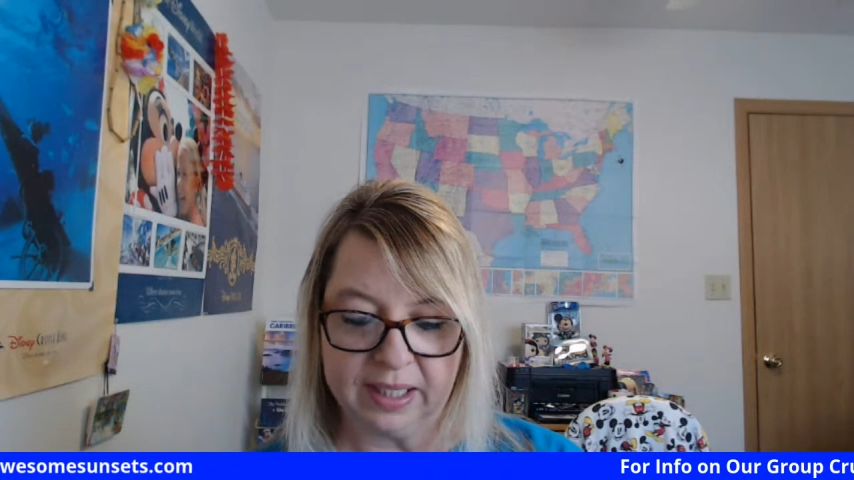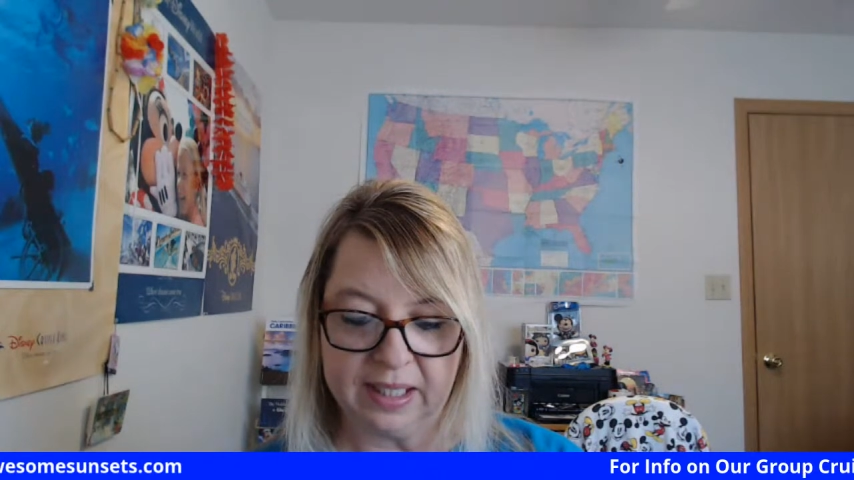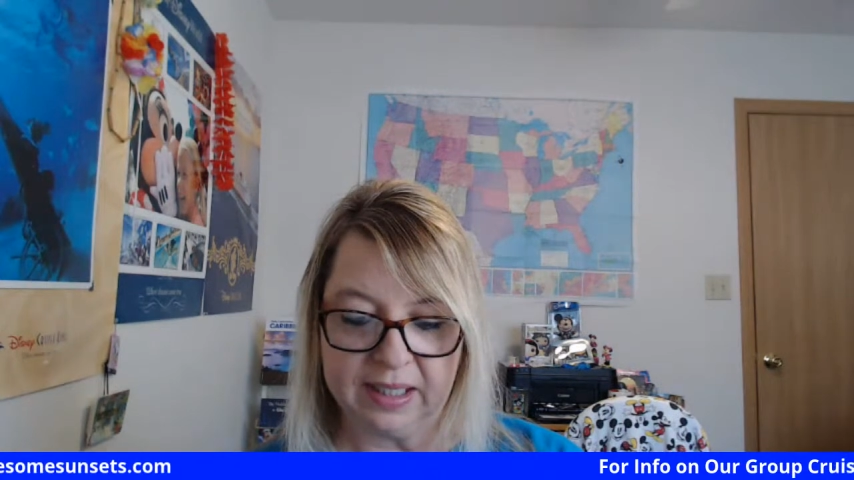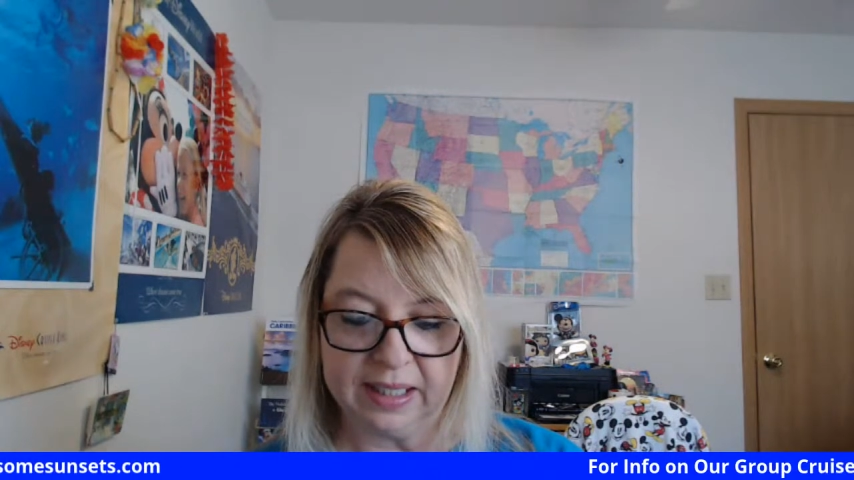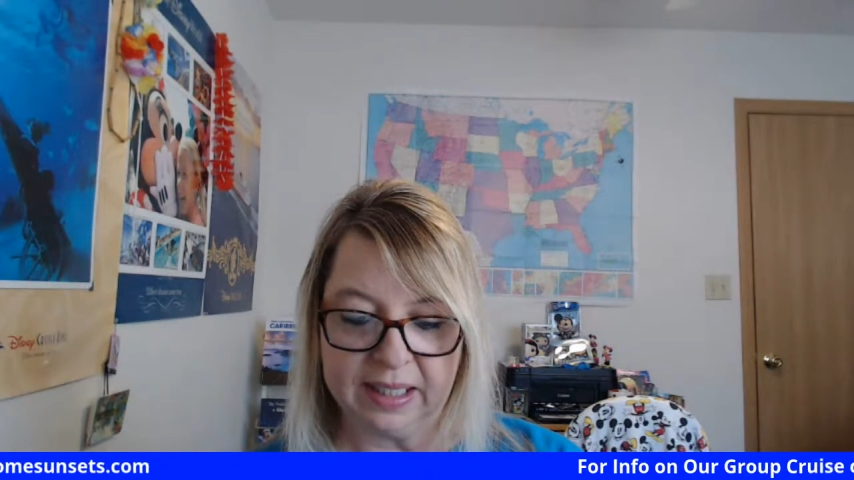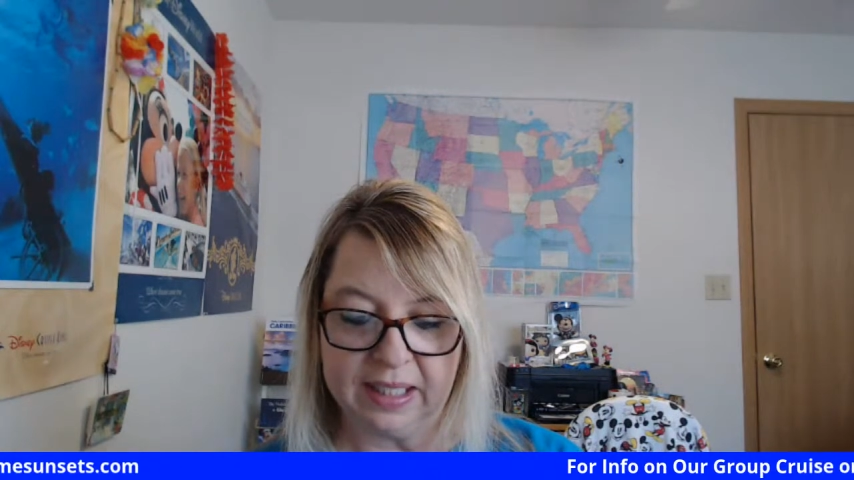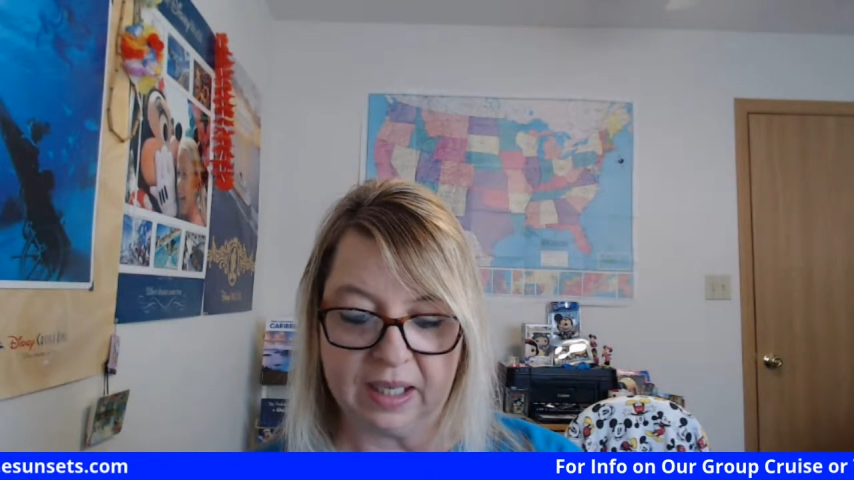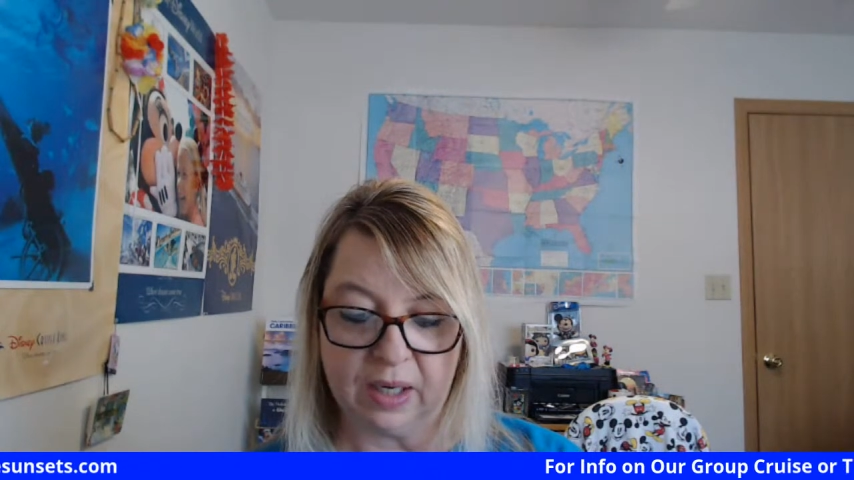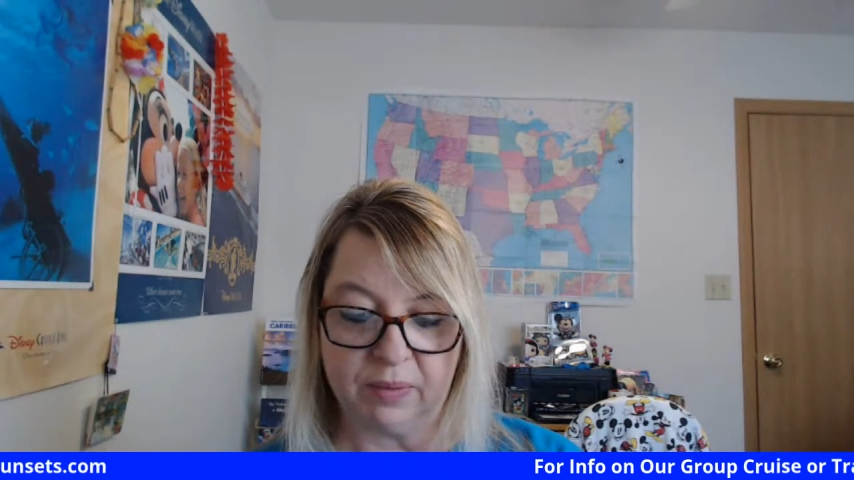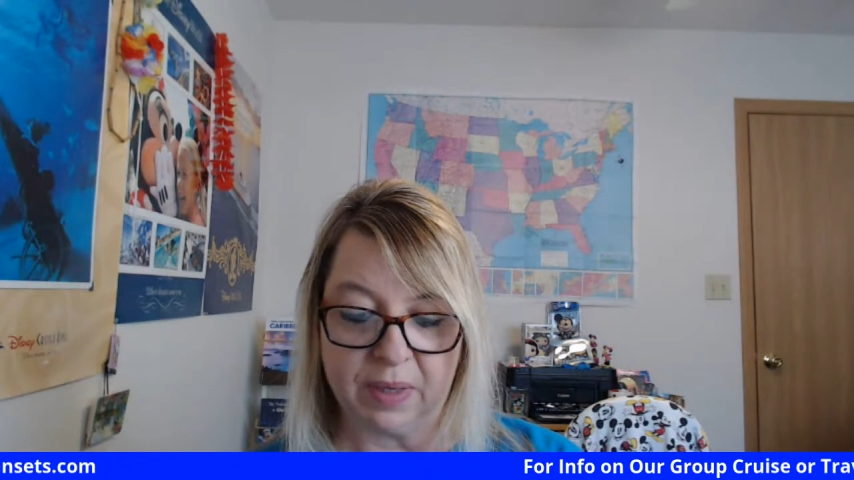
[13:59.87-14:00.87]
Italy, and
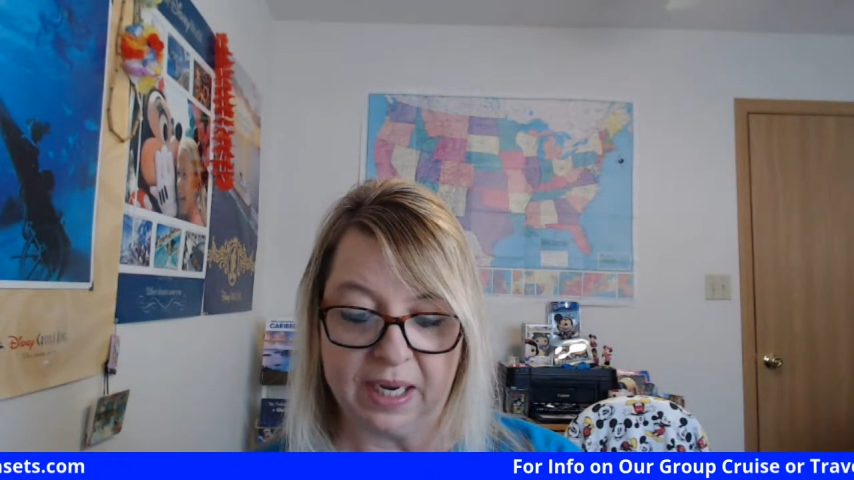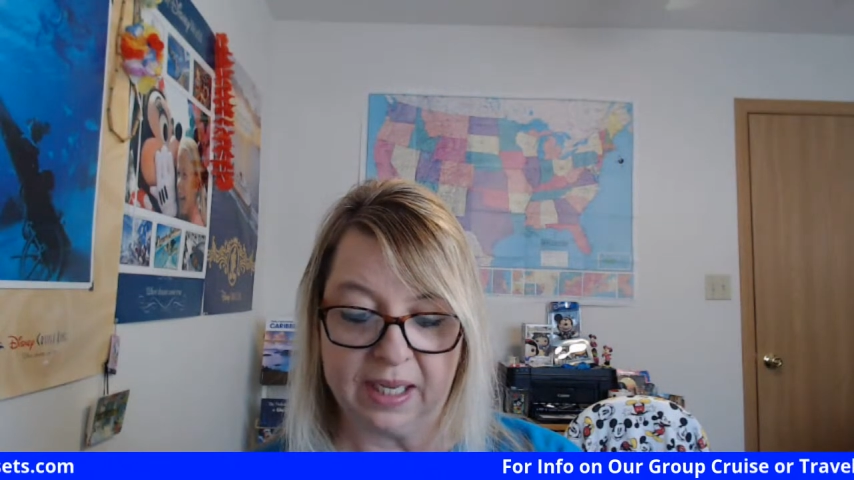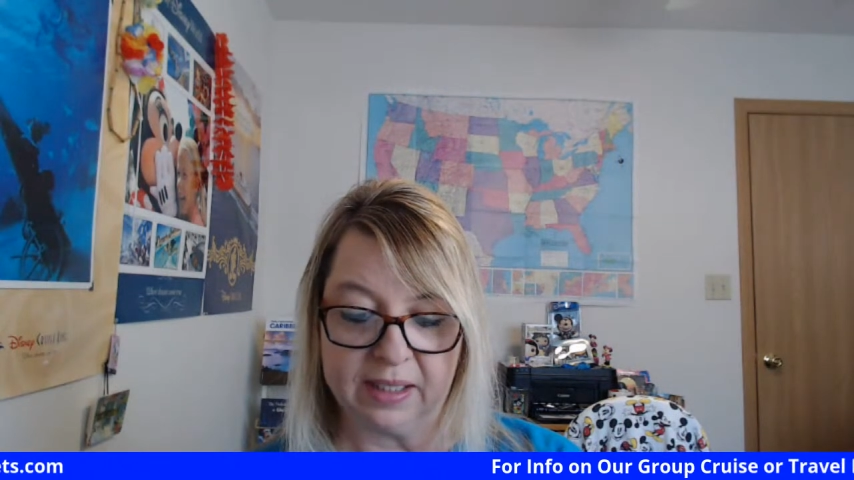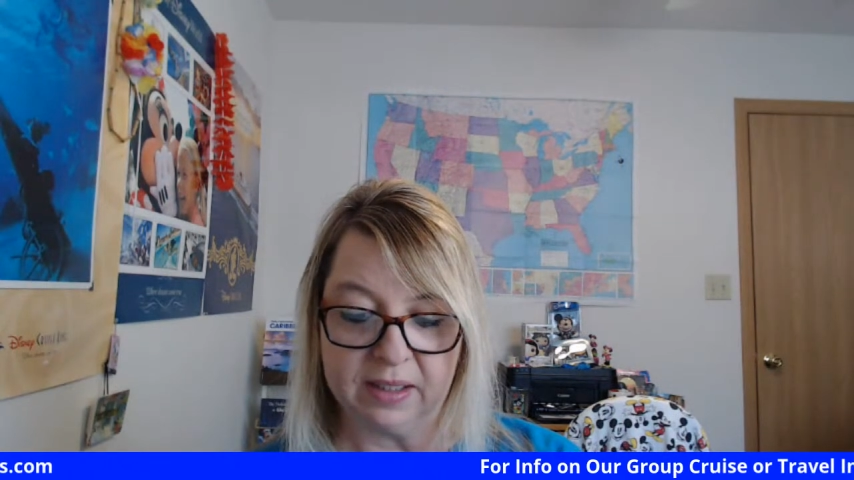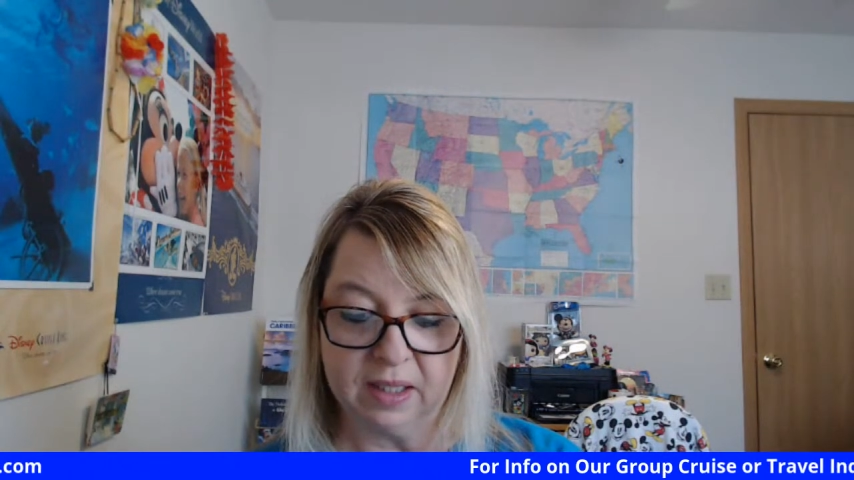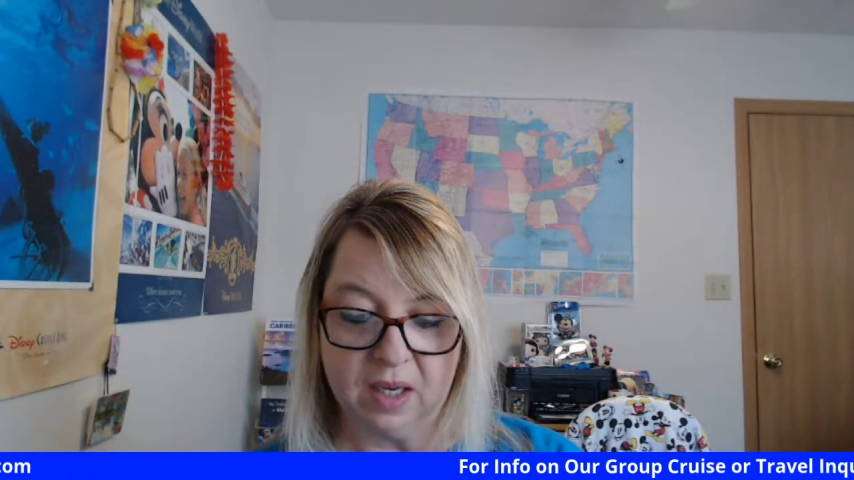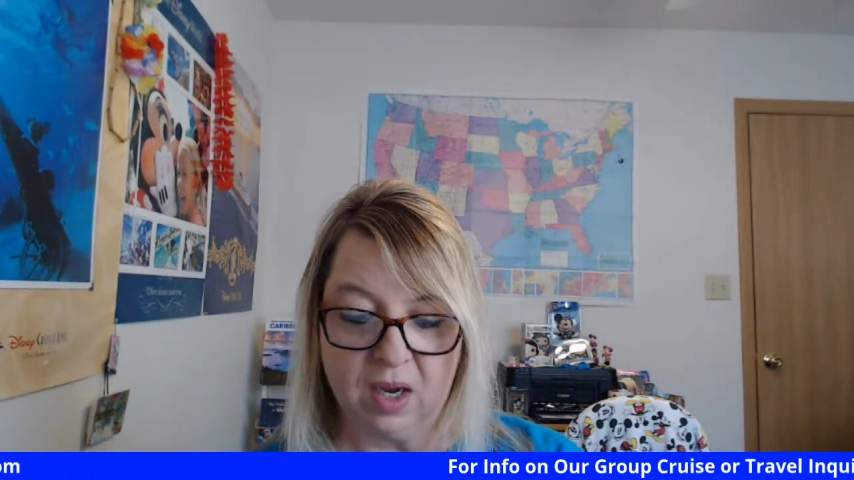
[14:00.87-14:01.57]
Iran